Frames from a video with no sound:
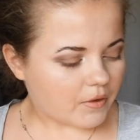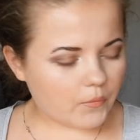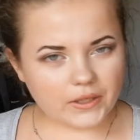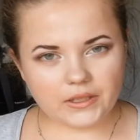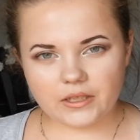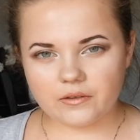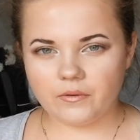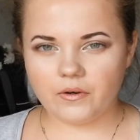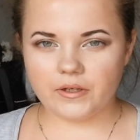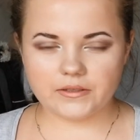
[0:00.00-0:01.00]
wedding,
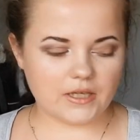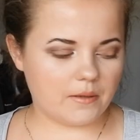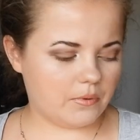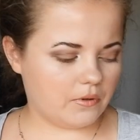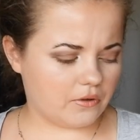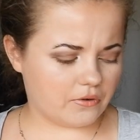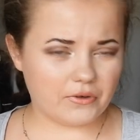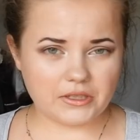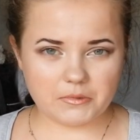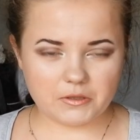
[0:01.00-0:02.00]
for example, or
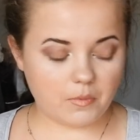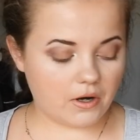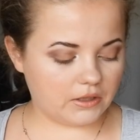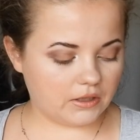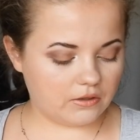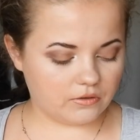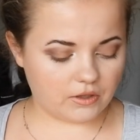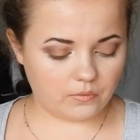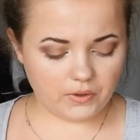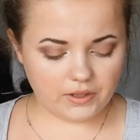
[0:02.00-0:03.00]
Christmas party, you
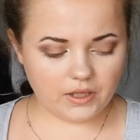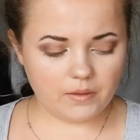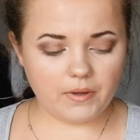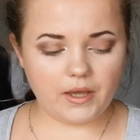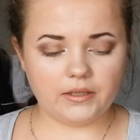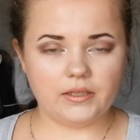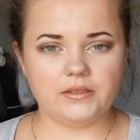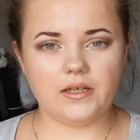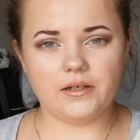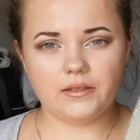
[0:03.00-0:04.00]
can wear them. And
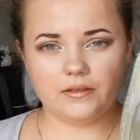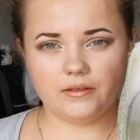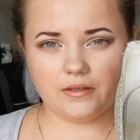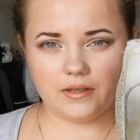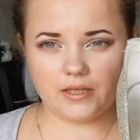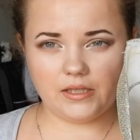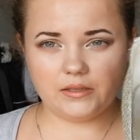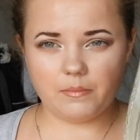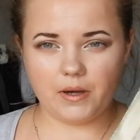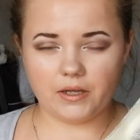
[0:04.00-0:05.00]
these are
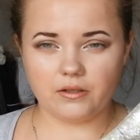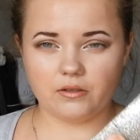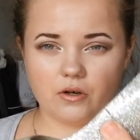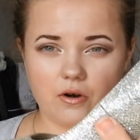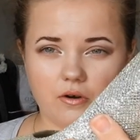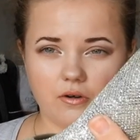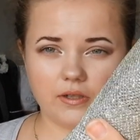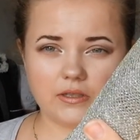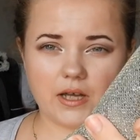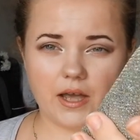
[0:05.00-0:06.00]
these Michael
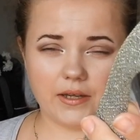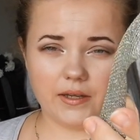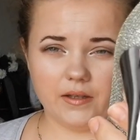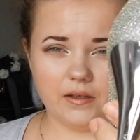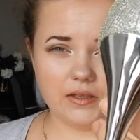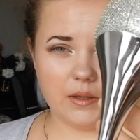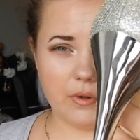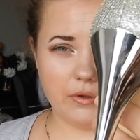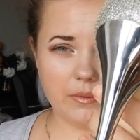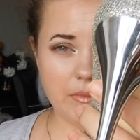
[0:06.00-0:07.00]
Kors high heels. I
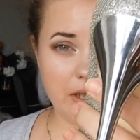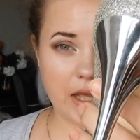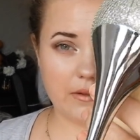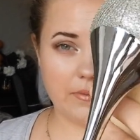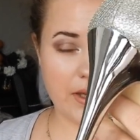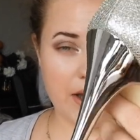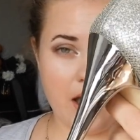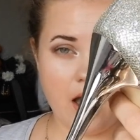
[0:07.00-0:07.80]
bought them in Latvia.